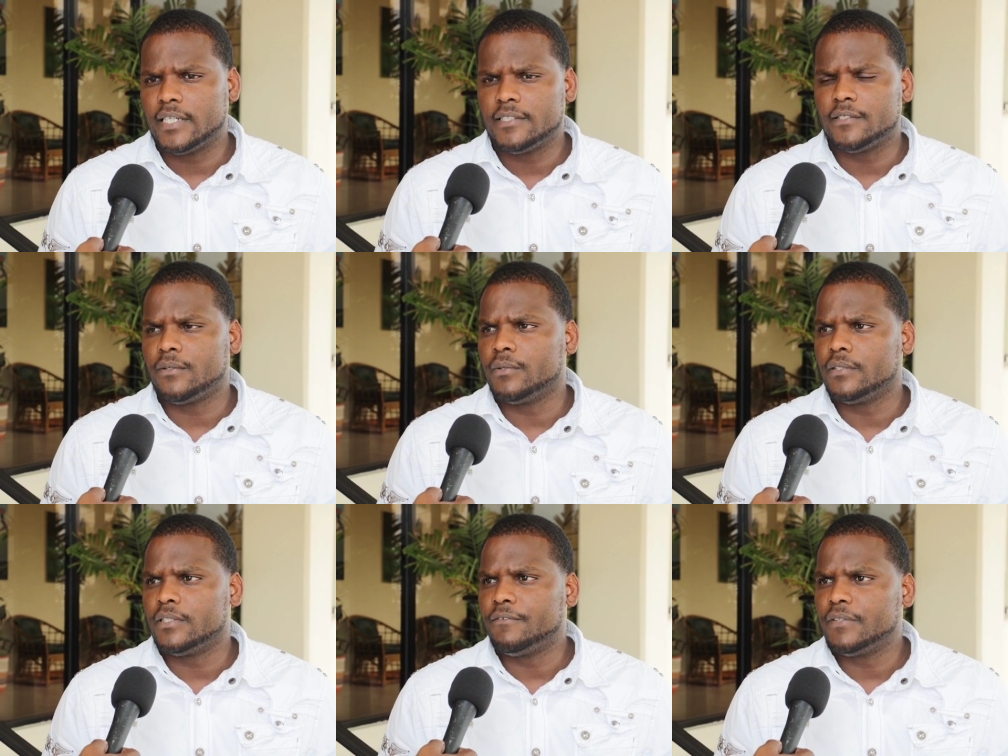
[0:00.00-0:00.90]
side, you know,
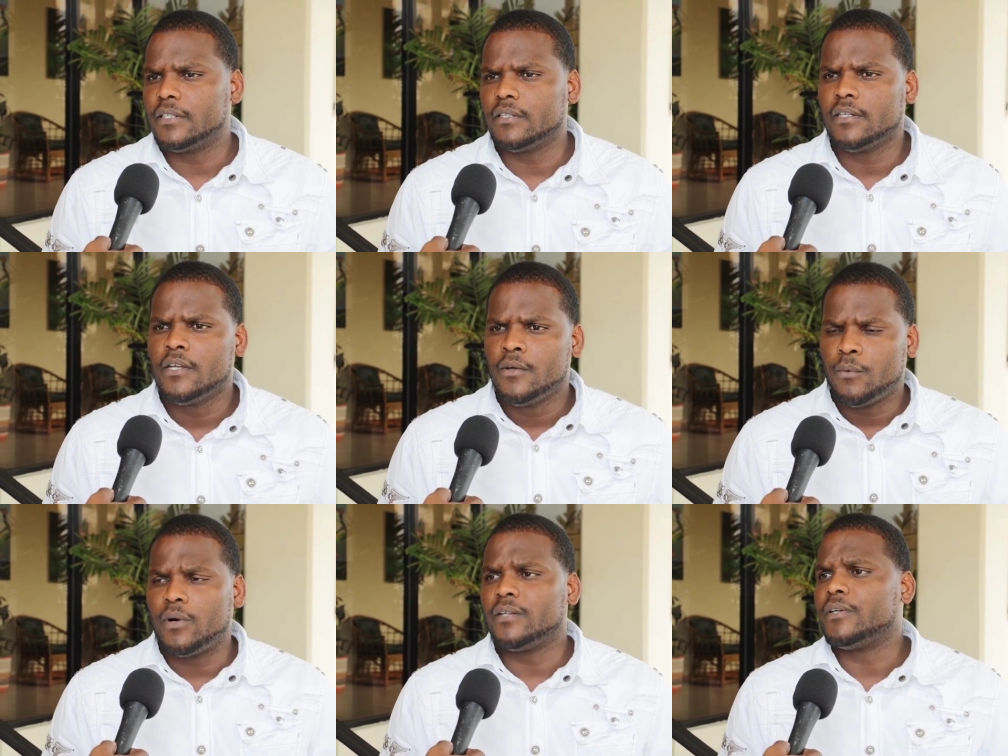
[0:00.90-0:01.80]
we definitely
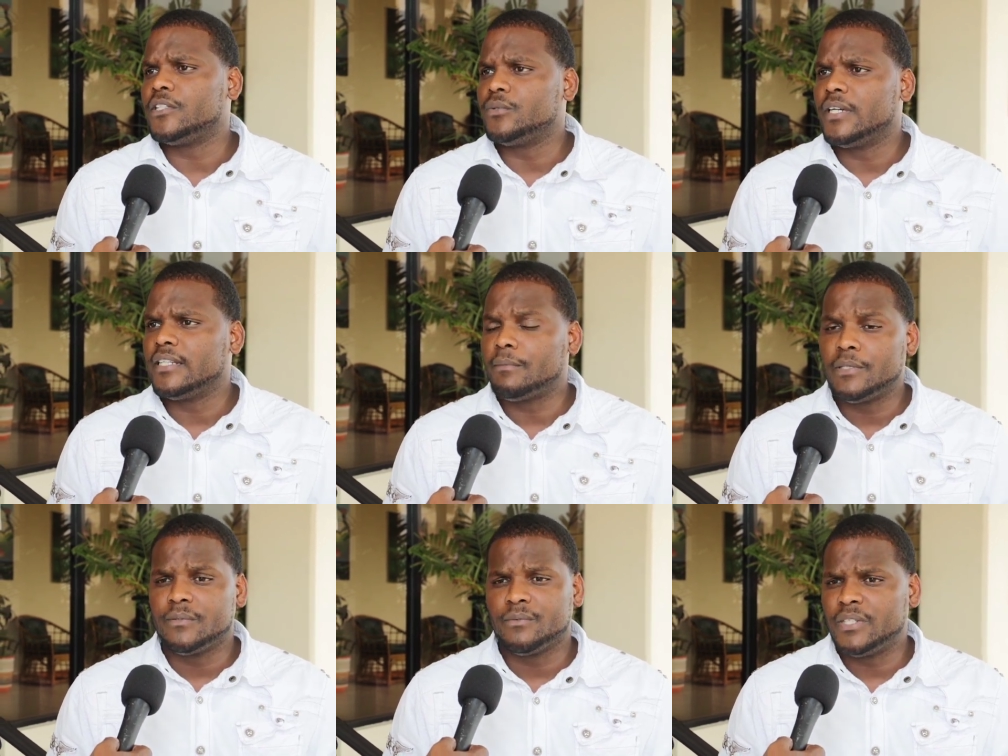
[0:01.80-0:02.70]
want, want to do that. I
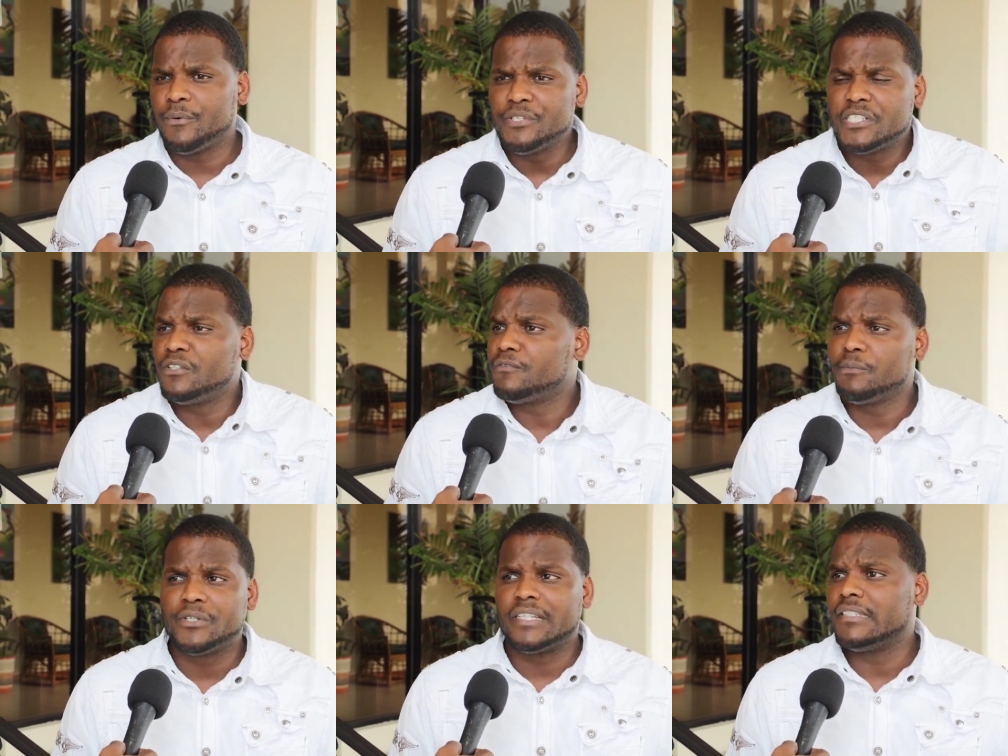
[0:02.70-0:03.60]
mean, we're not reaching out for
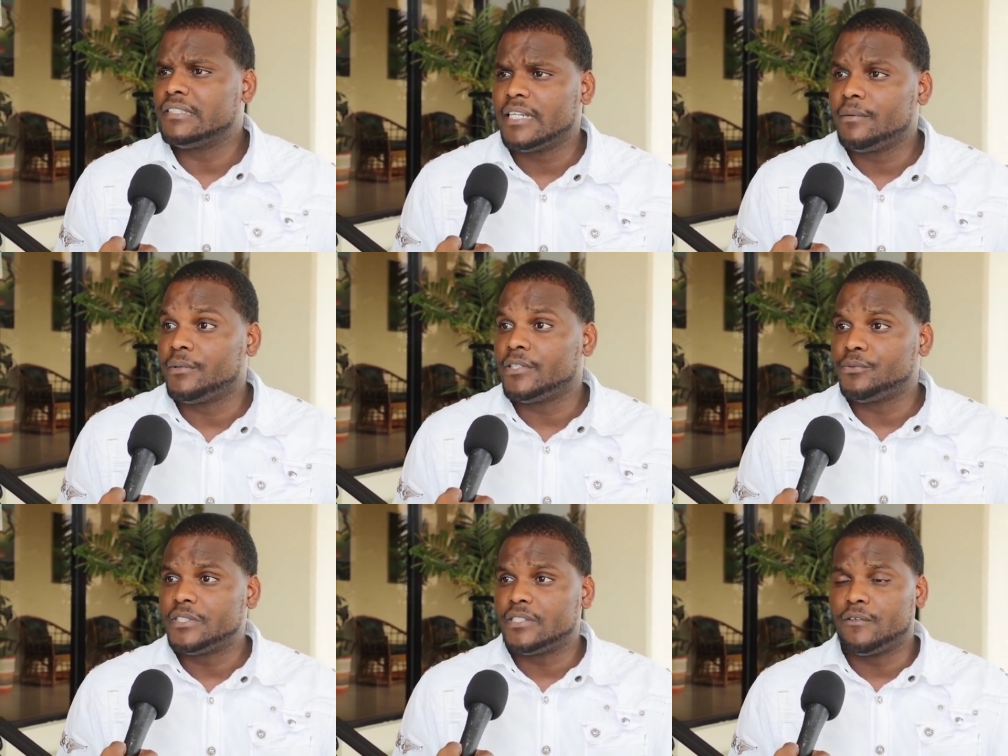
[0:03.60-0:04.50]
money at this time. We're
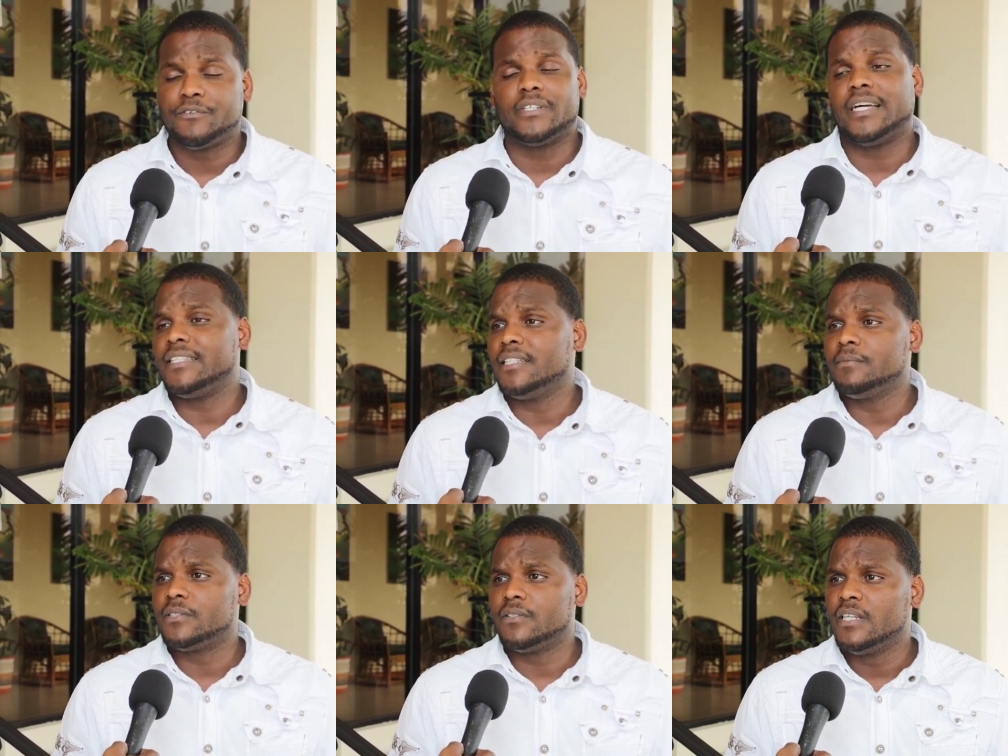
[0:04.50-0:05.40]
just reaching out for the
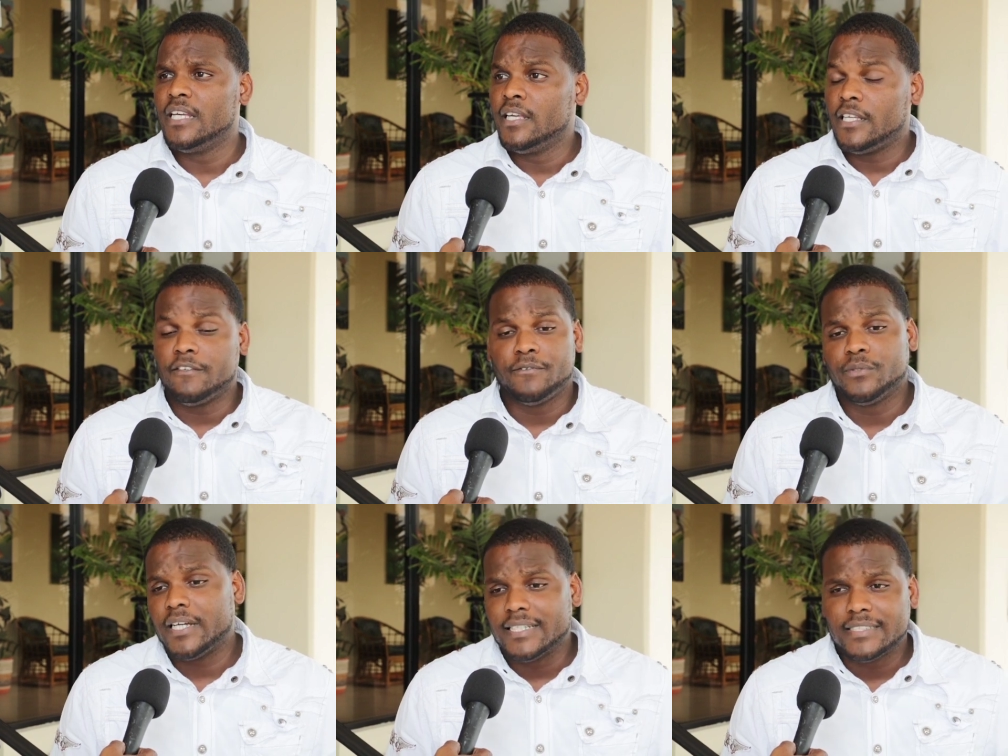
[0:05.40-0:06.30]
items. So if
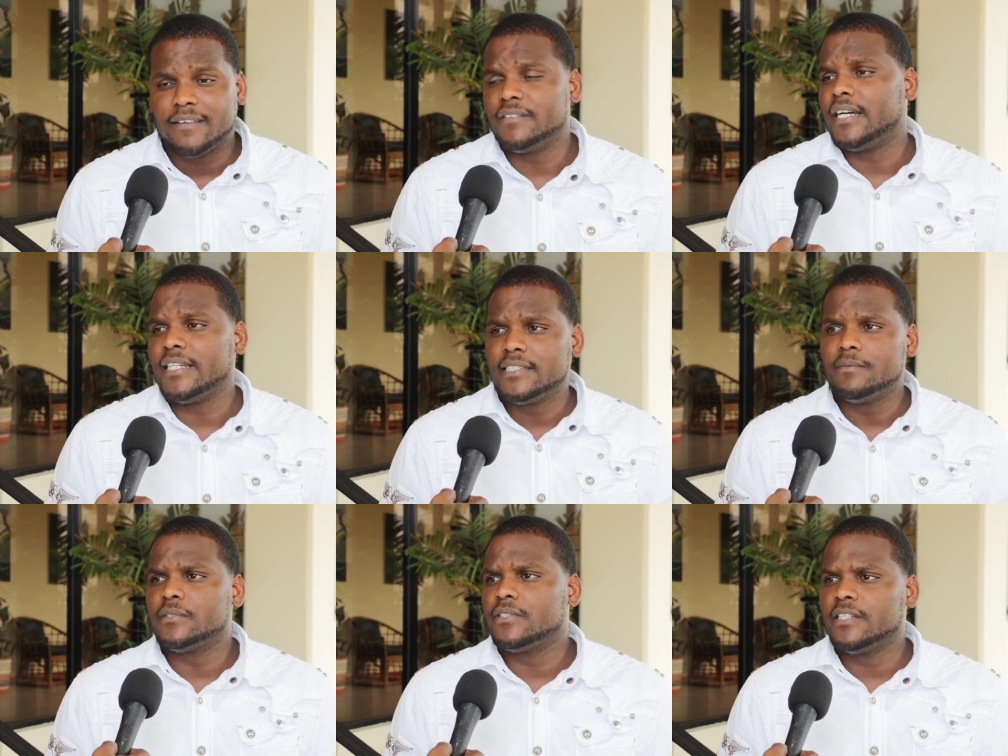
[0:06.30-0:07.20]
you guys have the
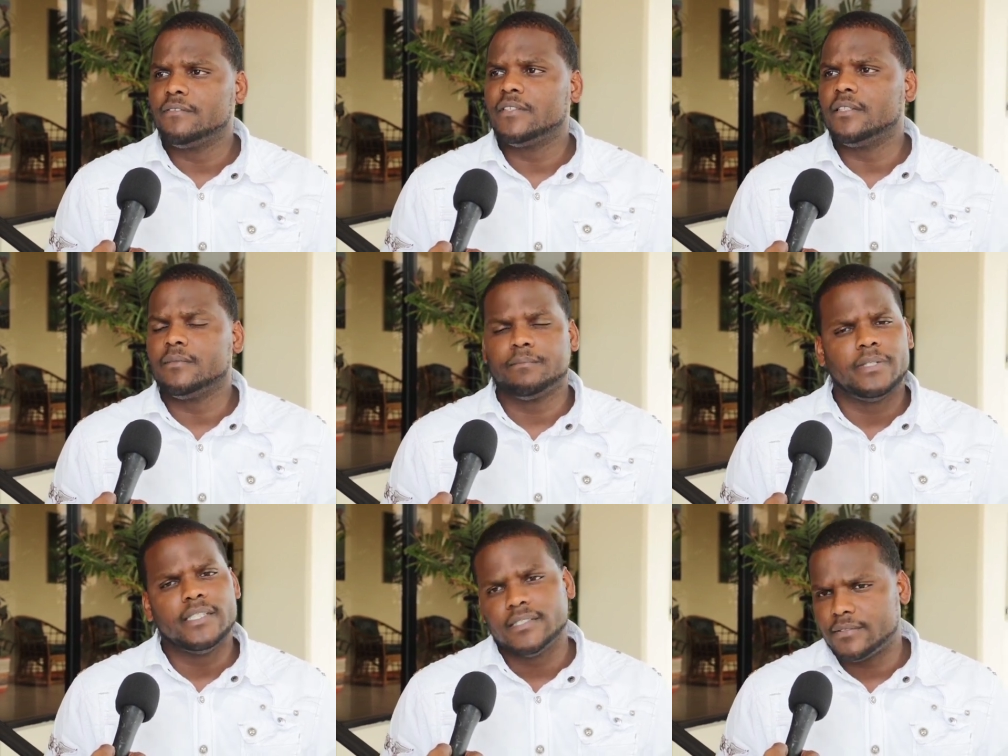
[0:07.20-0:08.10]
items to give, then
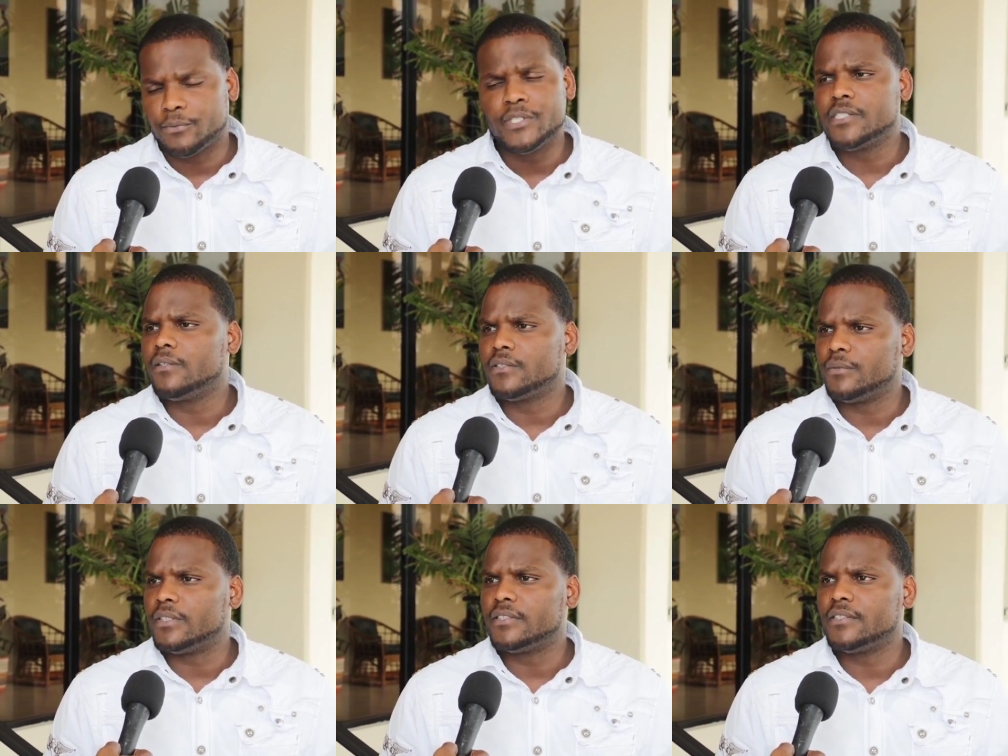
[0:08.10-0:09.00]
please reach out
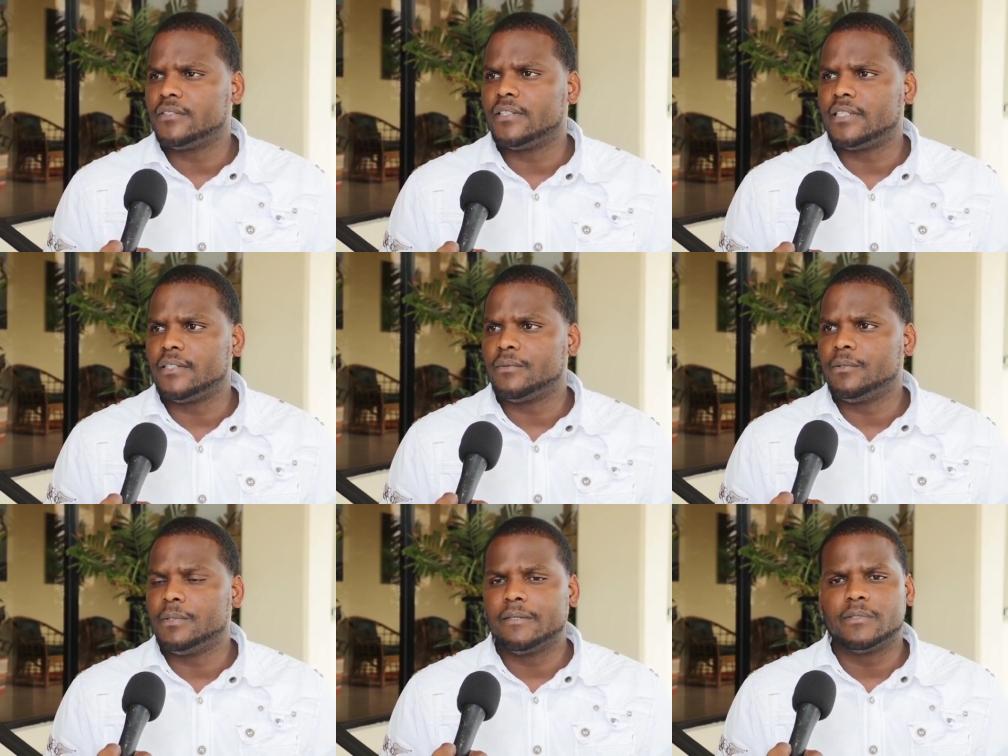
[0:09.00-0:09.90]
to us, you know, and, and
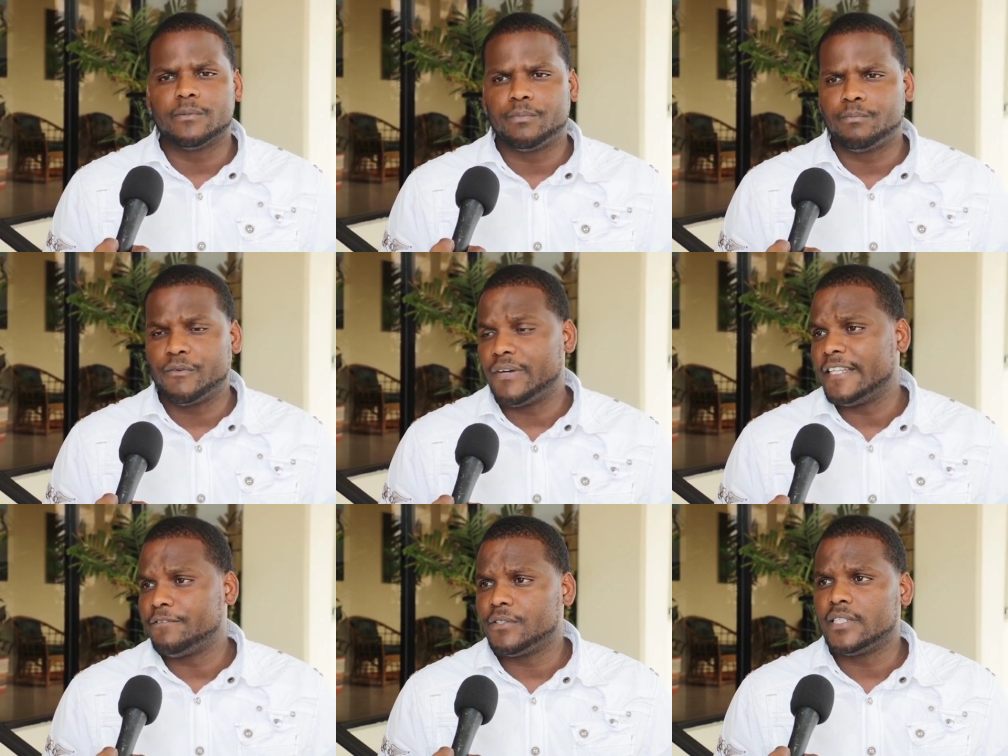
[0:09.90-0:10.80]
we'll be able to
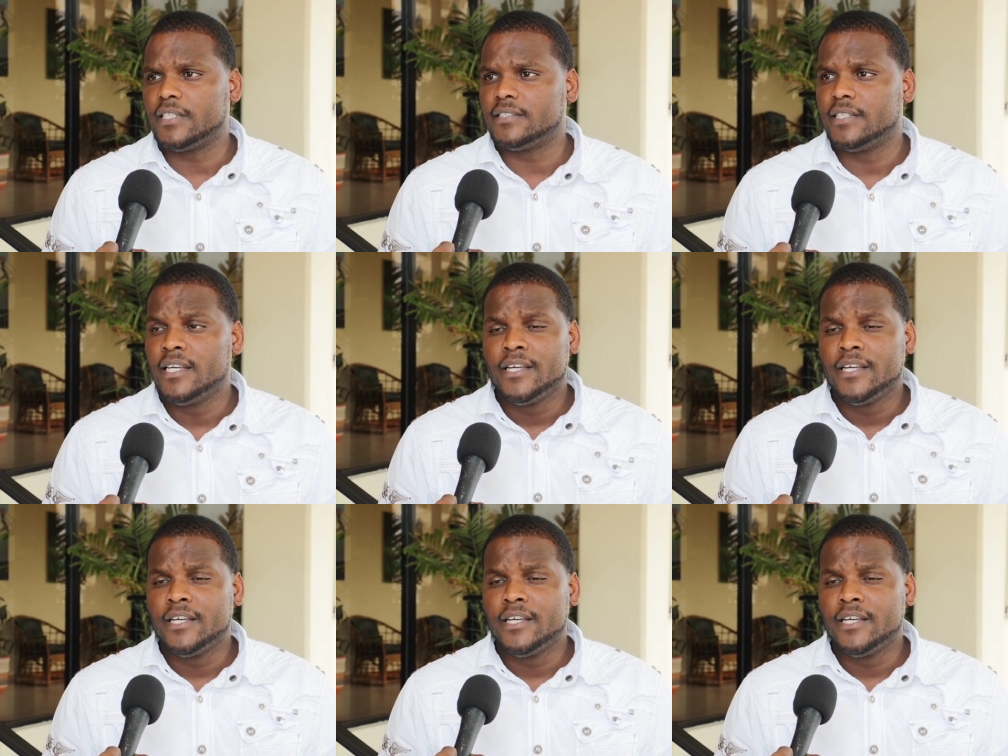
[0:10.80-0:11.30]
provide for the kids.